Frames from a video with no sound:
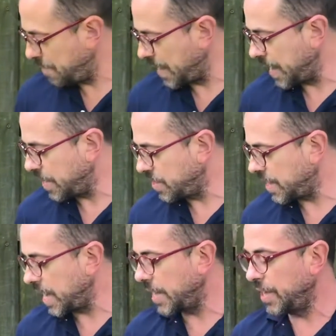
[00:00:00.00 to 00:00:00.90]
page that
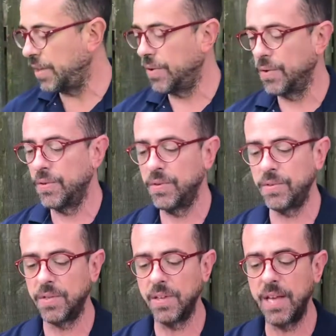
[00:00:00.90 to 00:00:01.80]
I
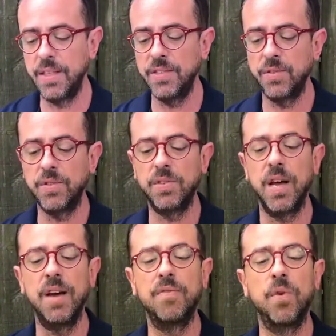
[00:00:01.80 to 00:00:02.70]
used, and this was
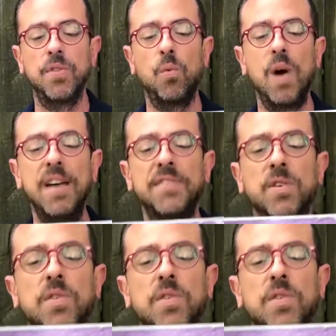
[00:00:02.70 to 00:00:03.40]
for the wefts or the